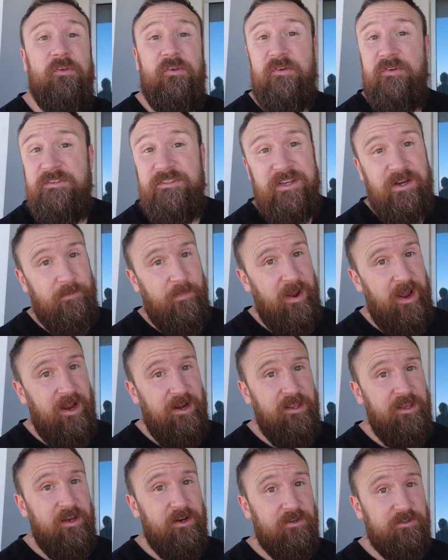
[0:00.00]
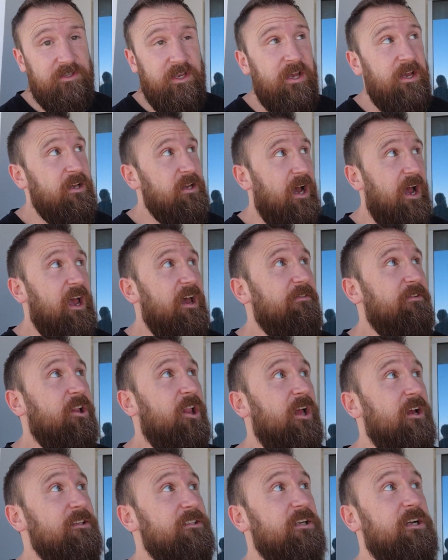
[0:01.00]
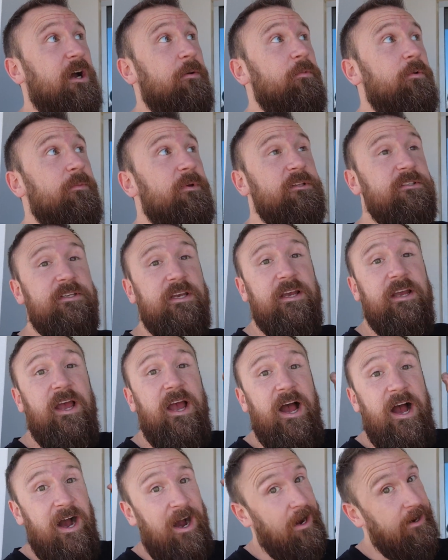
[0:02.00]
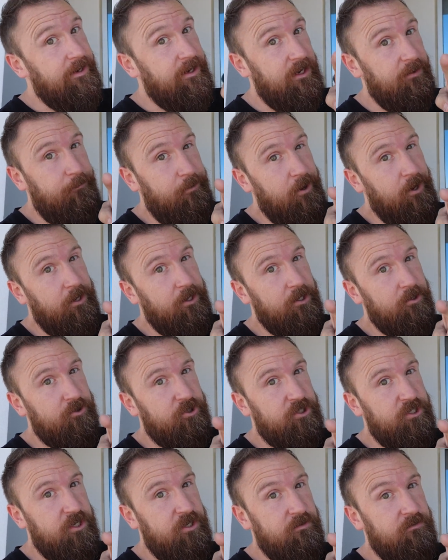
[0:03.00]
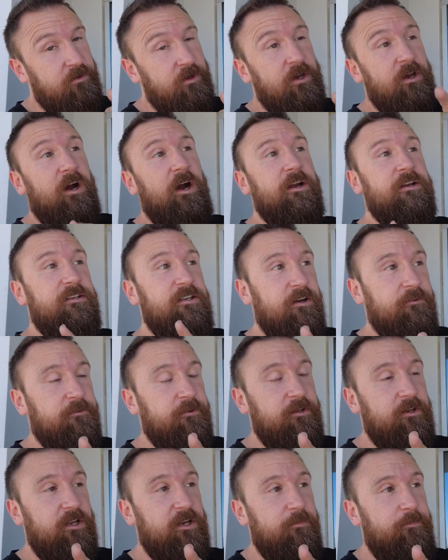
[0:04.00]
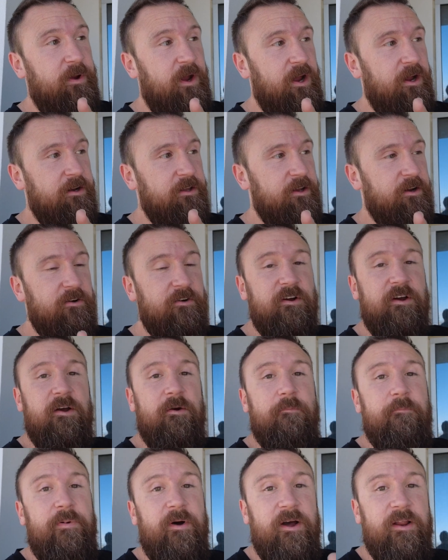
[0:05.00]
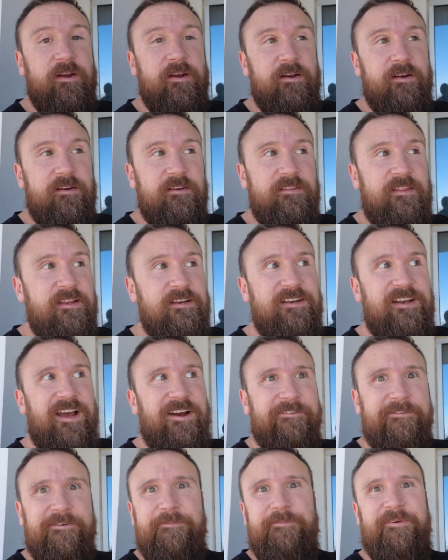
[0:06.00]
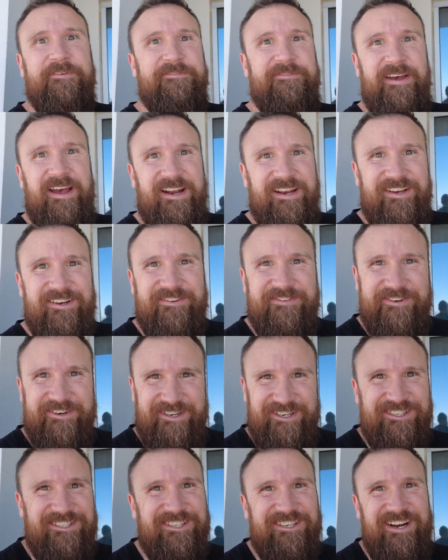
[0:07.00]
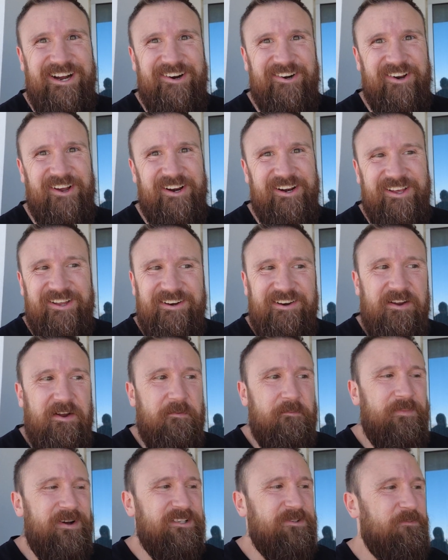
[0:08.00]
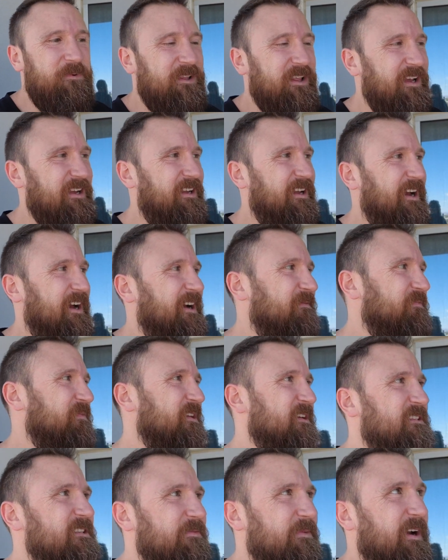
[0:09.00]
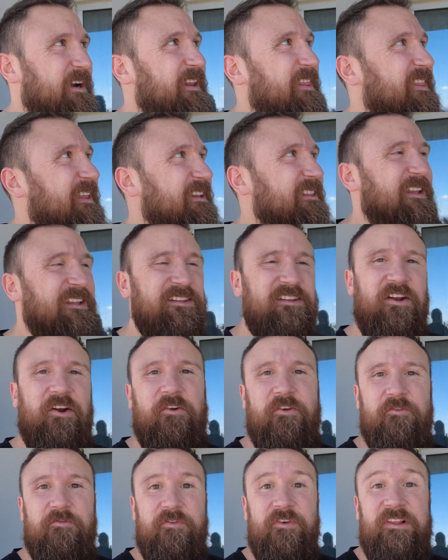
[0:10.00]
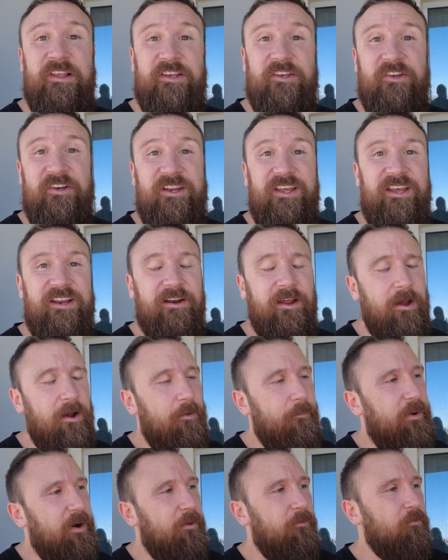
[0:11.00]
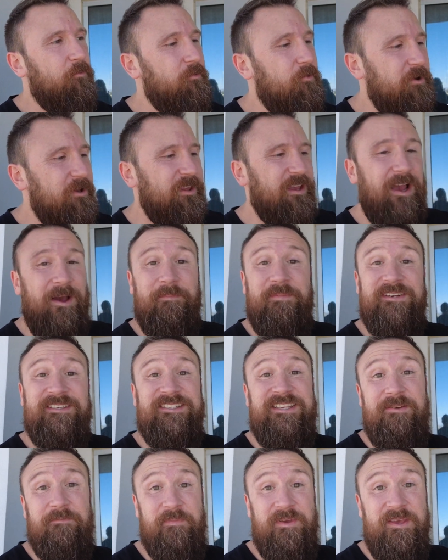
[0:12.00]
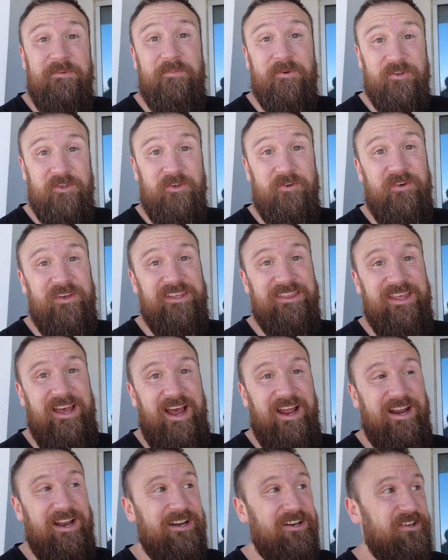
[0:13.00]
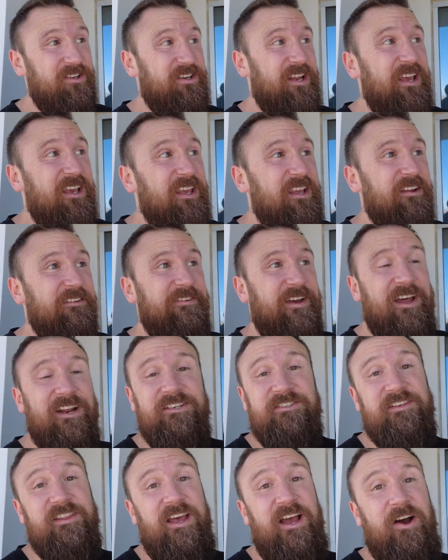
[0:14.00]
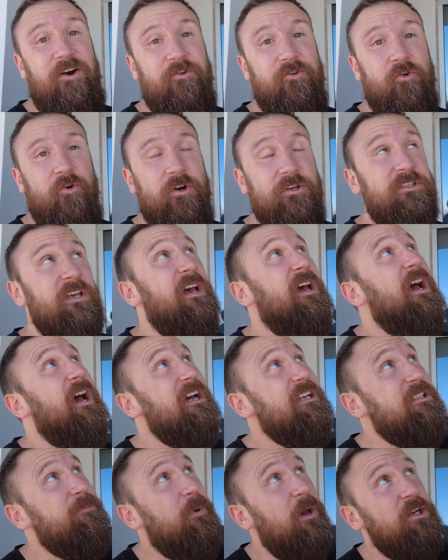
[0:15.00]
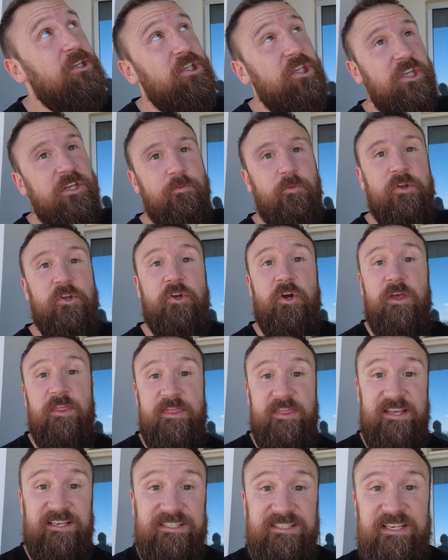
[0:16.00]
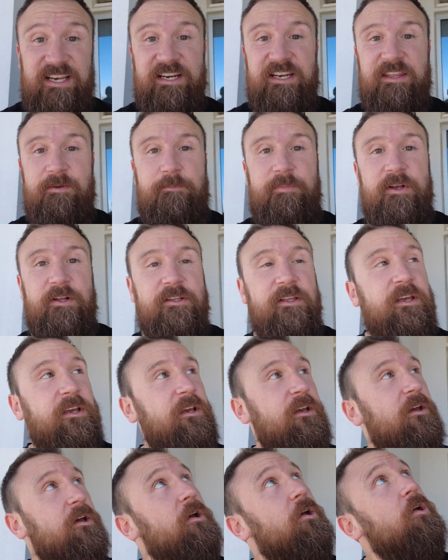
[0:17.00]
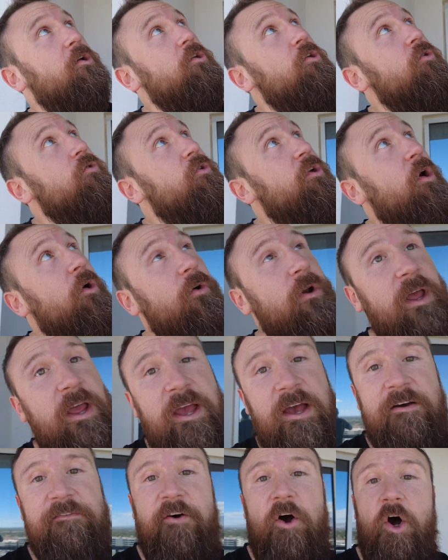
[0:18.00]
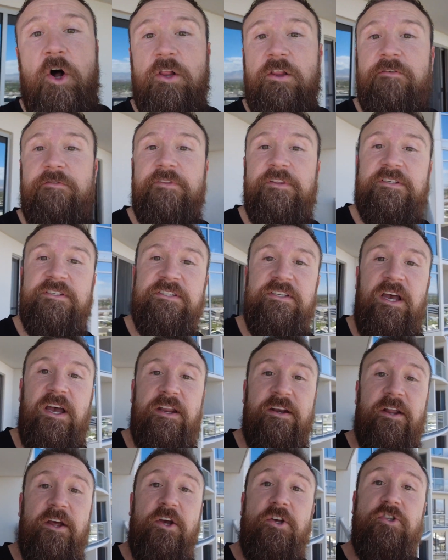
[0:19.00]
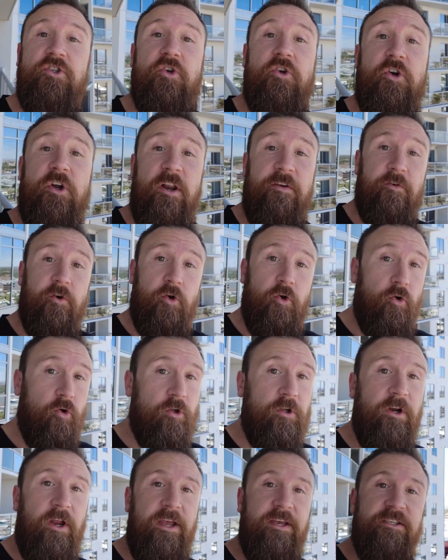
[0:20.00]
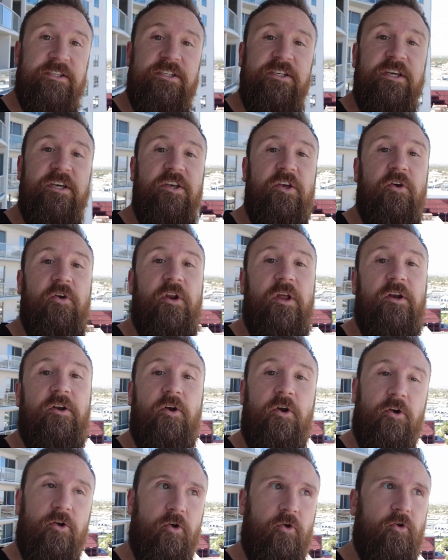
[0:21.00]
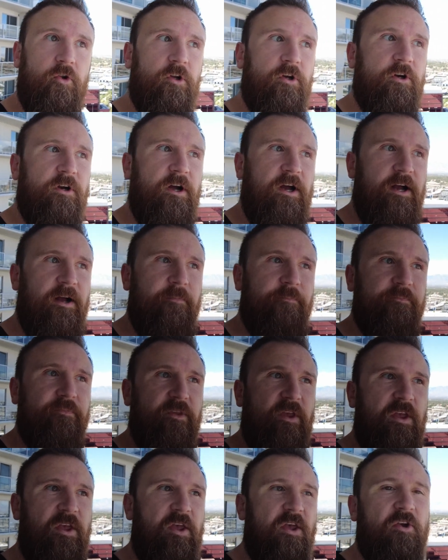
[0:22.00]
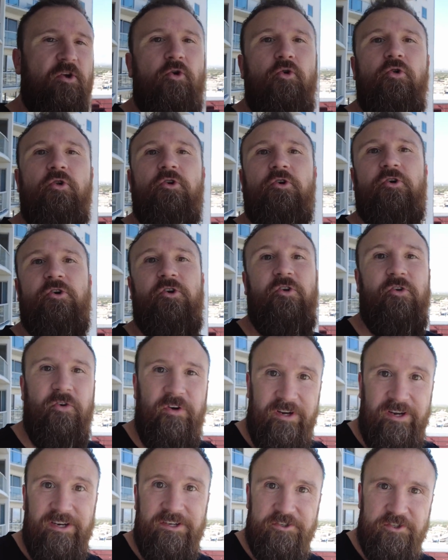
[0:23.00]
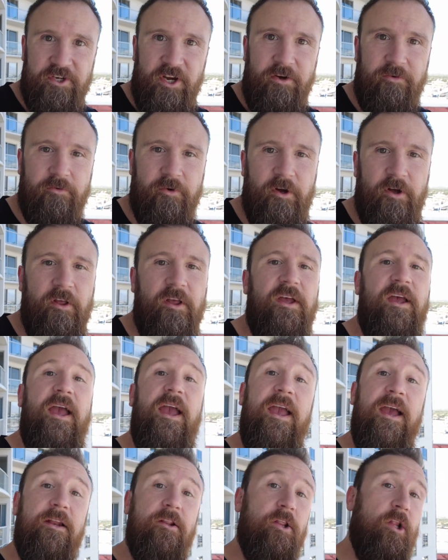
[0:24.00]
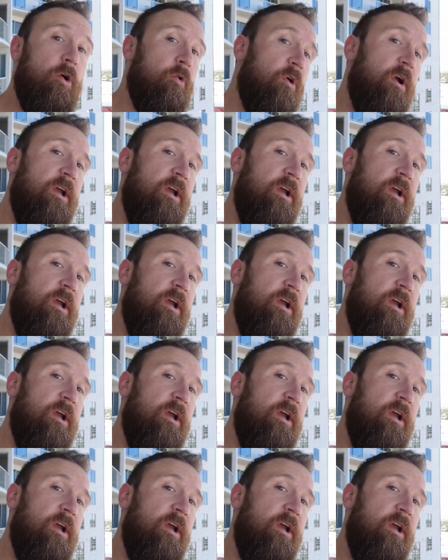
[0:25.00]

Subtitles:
use their patios. I have clients that come to me and say, I need a patio, Steve. I definitely need a patio, but they never put patio furniture out on it. Must be like some kind of thing that you feel like you need, but I'm really happy to see people doing that and taking advantage of the outdoors, especially when you're on this side of the building. You don't have all of the sun, so you're gonna have a cooler AC unit, or cooler unit in general, and lower